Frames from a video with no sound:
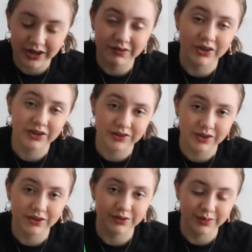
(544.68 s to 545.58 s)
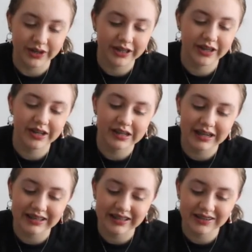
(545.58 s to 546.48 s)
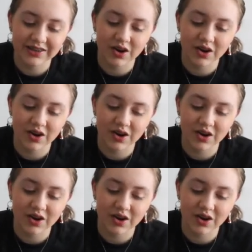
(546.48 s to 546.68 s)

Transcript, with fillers: and I've already started reading it and it is